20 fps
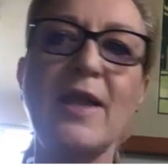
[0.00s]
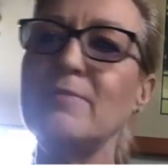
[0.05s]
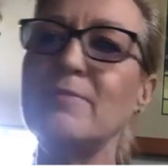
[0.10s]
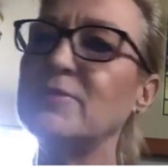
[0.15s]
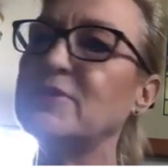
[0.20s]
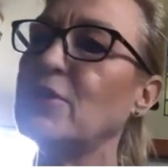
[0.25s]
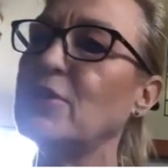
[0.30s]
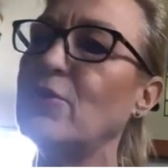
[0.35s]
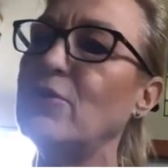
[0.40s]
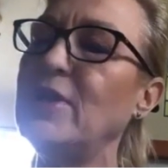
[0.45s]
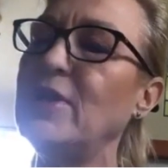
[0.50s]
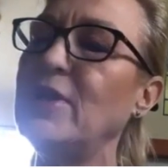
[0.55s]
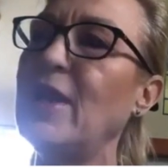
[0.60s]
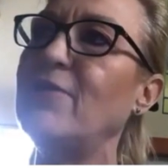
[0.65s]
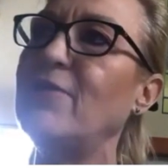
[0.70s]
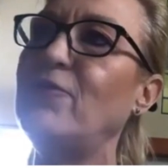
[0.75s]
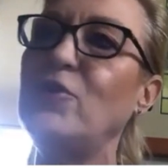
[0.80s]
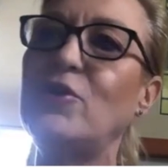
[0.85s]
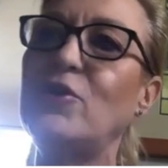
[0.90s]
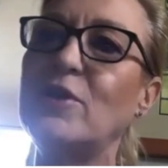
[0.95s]
So yeah,
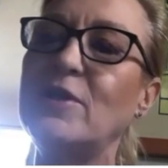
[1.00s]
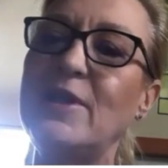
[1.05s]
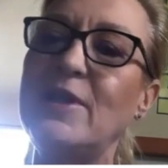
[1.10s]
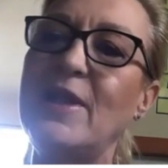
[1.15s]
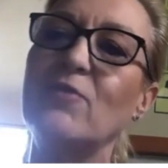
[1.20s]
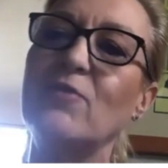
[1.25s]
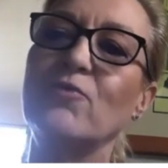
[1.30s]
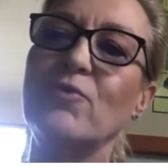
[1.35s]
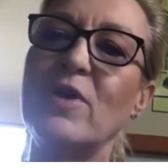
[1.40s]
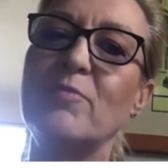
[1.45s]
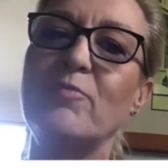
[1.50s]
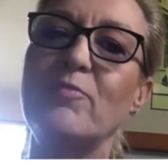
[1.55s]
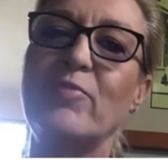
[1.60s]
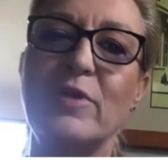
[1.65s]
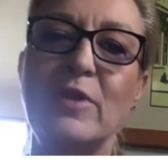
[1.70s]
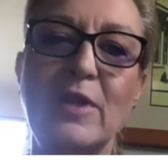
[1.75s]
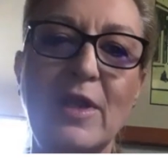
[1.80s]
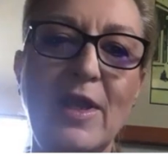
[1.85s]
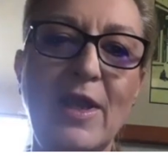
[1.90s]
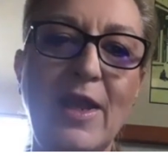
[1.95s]
if you can let rip
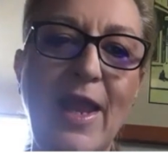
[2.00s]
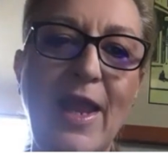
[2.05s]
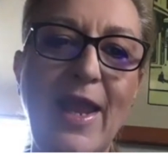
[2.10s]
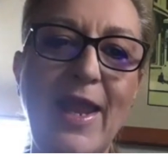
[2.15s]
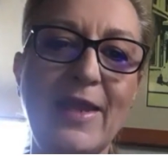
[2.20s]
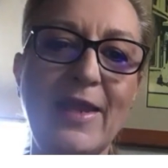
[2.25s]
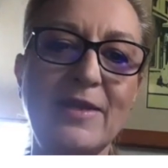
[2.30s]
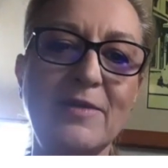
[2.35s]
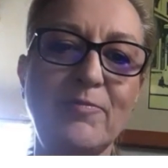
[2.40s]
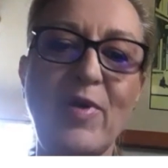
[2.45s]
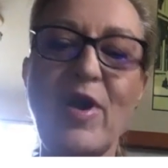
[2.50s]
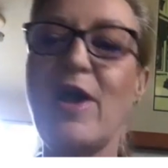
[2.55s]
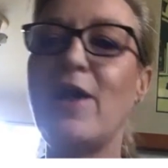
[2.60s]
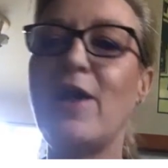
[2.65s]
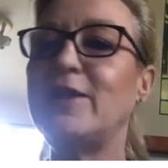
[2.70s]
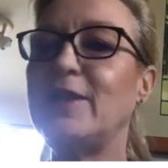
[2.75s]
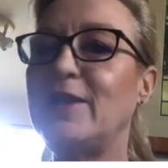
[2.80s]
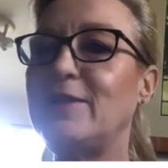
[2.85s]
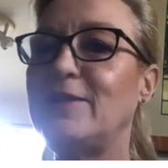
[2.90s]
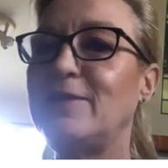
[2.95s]
and
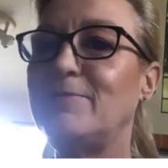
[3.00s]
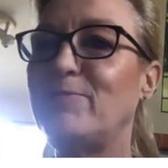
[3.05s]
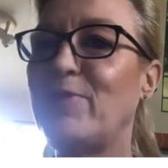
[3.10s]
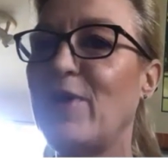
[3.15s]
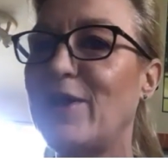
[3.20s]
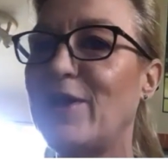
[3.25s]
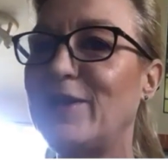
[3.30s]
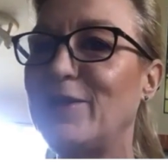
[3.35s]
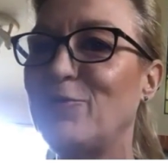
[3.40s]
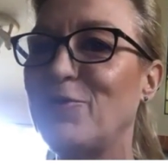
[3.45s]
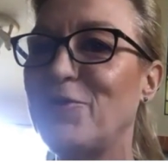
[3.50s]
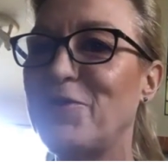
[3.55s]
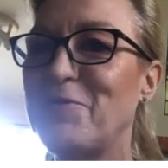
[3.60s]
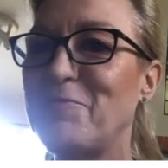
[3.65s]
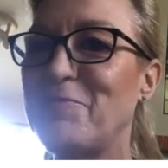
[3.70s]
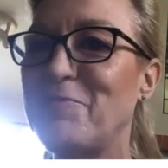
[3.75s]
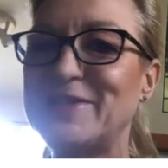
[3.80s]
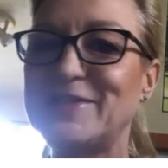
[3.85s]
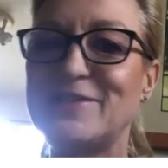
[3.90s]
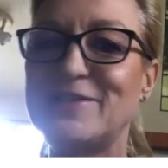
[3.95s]
party with the
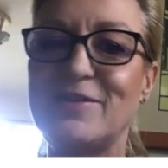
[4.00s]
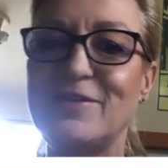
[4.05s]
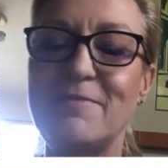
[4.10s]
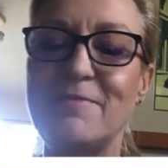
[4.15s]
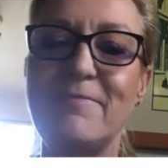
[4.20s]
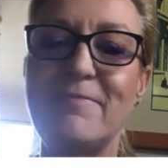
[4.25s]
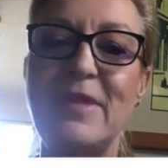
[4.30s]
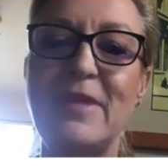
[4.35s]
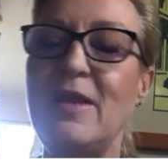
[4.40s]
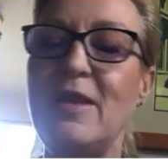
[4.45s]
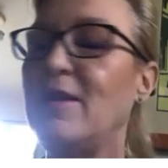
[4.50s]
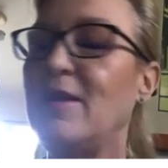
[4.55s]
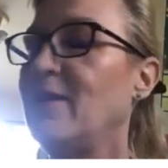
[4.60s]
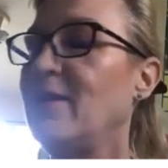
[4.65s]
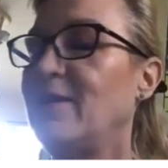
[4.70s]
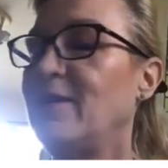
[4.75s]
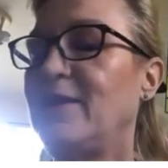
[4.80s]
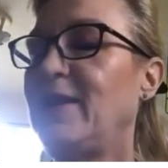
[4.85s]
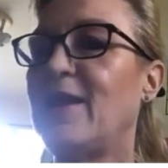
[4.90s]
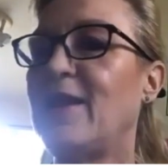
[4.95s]
best of them.
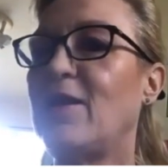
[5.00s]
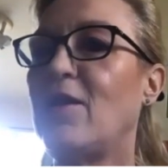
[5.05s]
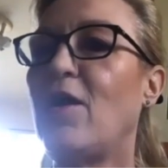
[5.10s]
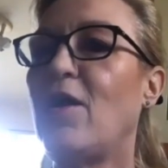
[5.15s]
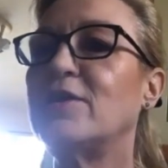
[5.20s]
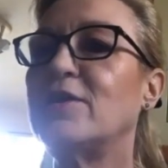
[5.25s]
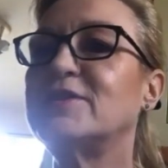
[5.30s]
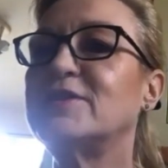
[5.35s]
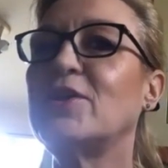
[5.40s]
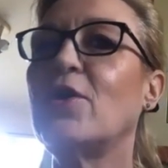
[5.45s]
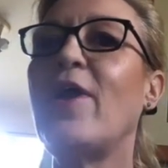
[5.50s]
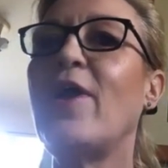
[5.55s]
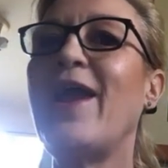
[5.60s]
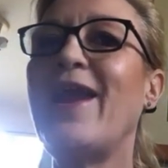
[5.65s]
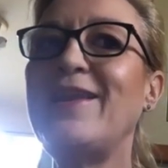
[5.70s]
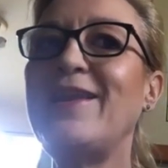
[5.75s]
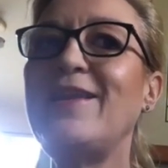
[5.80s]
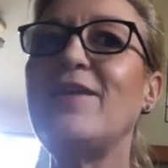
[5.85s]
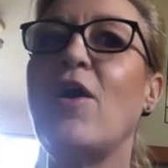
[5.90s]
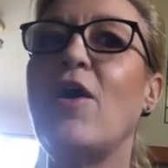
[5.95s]
Yeah, so I
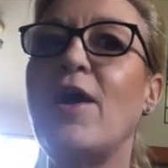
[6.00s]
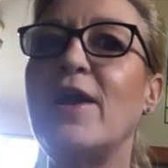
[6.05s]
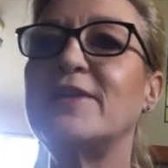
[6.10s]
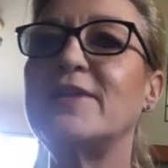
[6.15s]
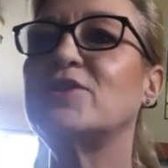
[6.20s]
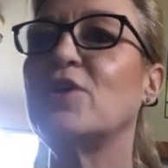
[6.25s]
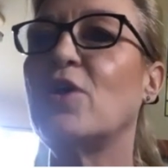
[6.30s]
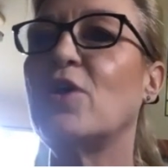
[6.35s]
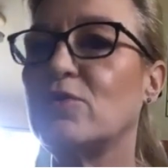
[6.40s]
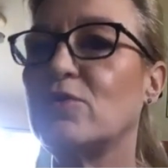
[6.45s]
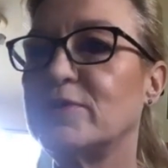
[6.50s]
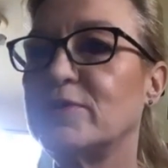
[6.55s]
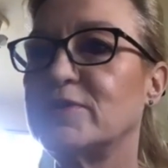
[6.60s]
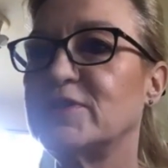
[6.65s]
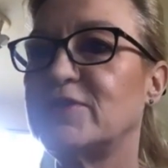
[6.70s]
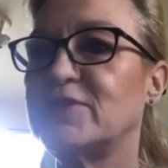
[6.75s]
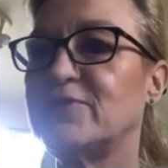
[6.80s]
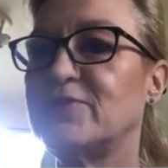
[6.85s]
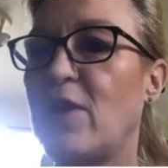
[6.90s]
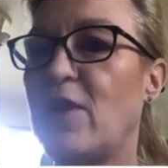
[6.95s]
had a high
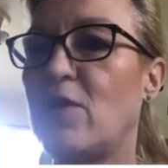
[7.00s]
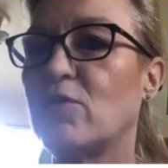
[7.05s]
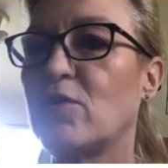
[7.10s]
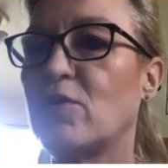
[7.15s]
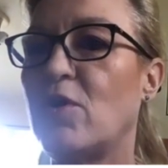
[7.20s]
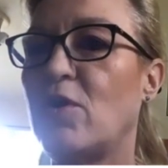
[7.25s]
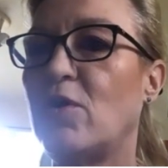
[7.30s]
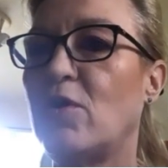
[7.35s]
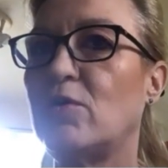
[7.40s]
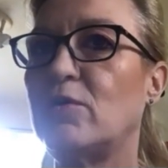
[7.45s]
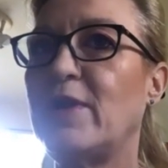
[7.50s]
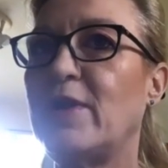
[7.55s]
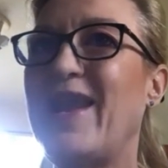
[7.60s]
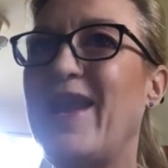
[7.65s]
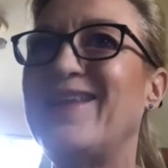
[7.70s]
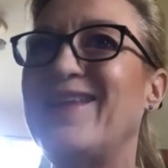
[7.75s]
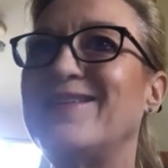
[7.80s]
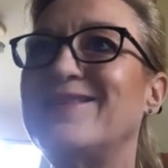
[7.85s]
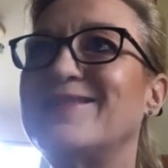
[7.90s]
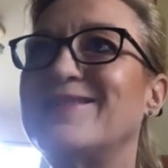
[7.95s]
tolerance for alcohol,
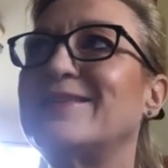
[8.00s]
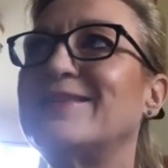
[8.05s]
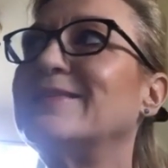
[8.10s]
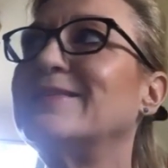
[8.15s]
and